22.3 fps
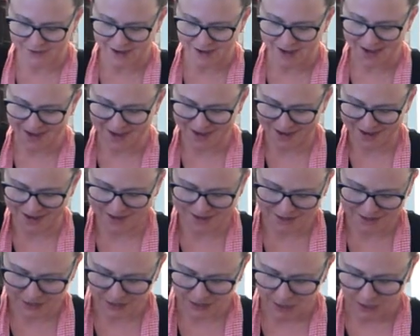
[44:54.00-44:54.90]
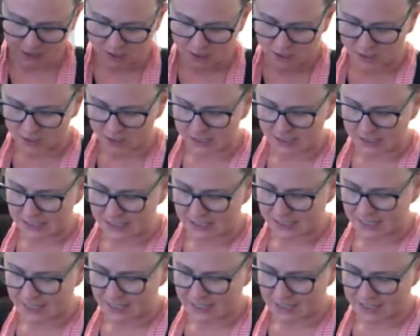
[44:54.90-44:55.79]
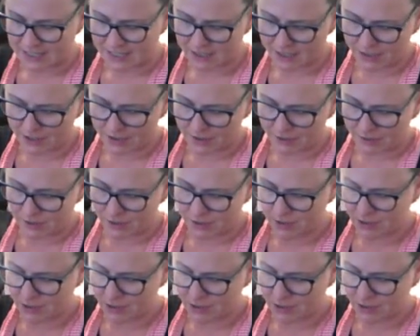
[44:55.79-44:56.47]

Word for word: Haha. Yeah, I know.